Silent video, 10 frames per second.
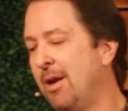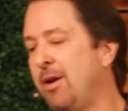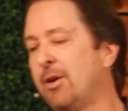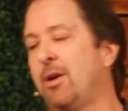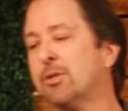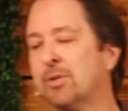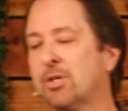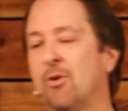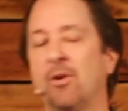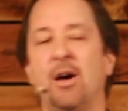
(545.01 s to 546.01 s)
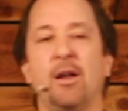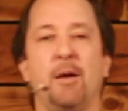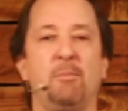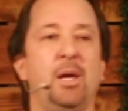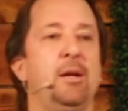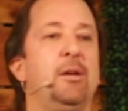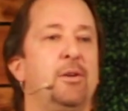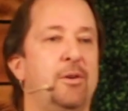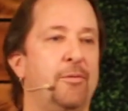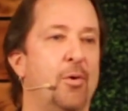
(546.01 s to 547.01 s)
here's what's going on. I'm getting
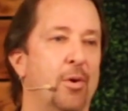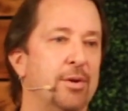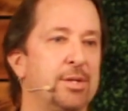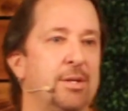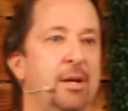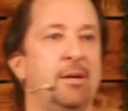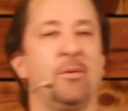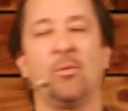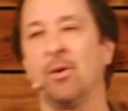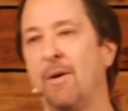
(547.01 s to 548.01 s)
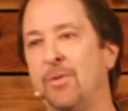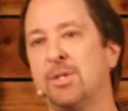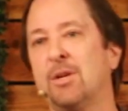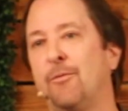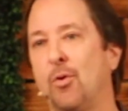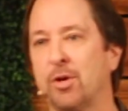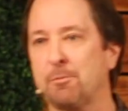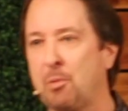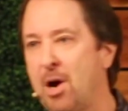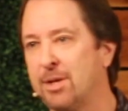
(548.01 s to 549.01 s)
a divorce and we're in this divorce
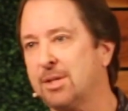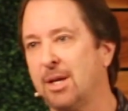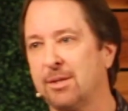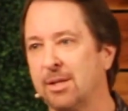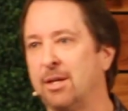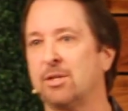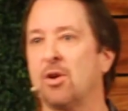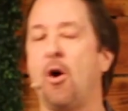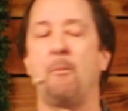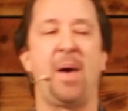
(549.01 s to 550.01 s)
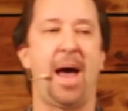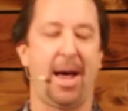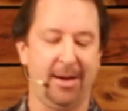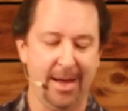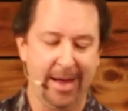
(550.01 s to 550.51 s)
process and it's all bad.